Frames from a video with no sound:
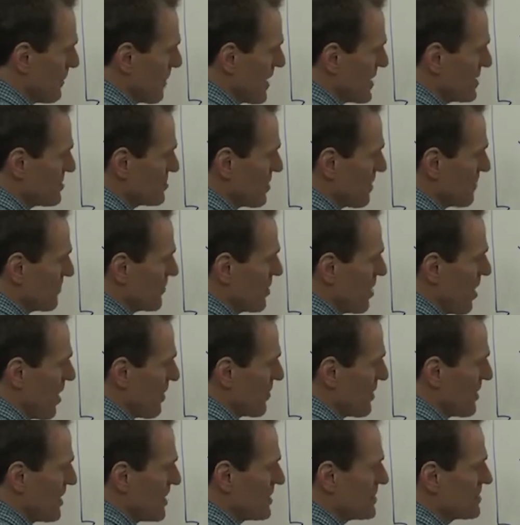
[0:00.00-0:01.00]
pays off
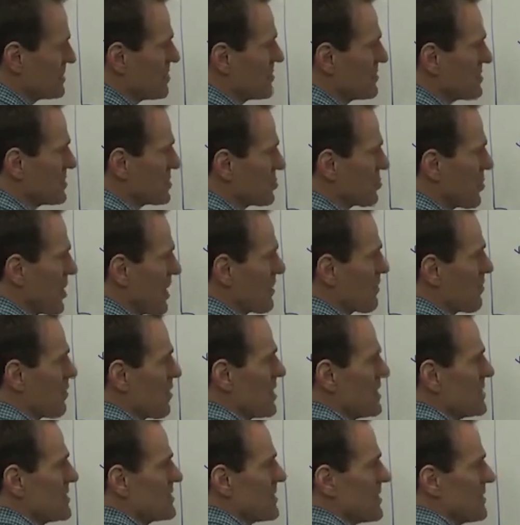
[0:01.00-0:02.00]
nothing until the strike
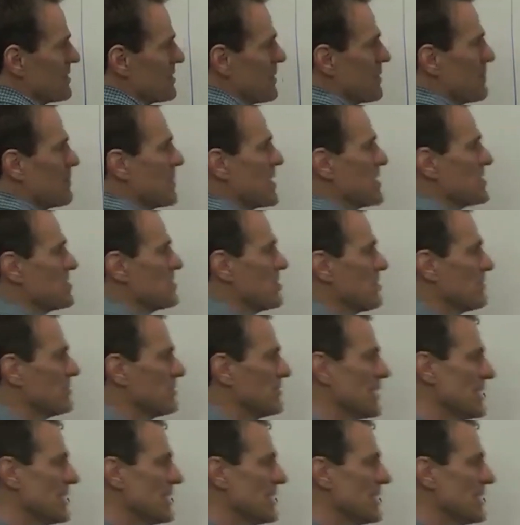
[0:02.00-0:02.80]
price and then pays off